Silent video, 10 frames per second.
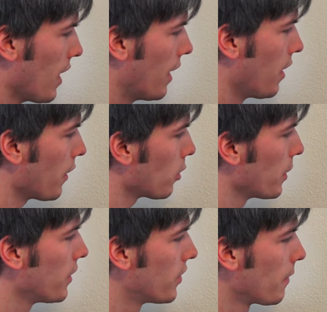Another
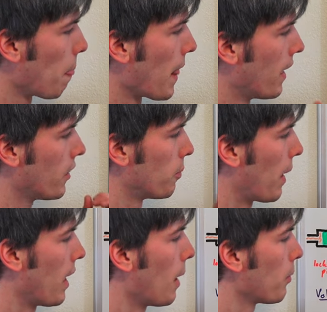reason is
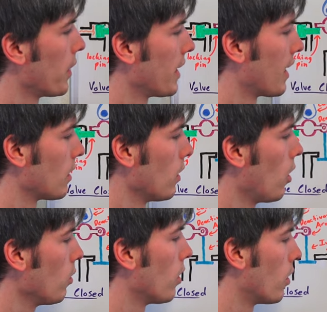by operating at
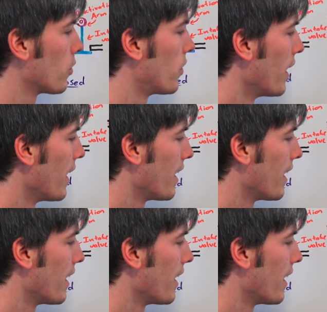low loads,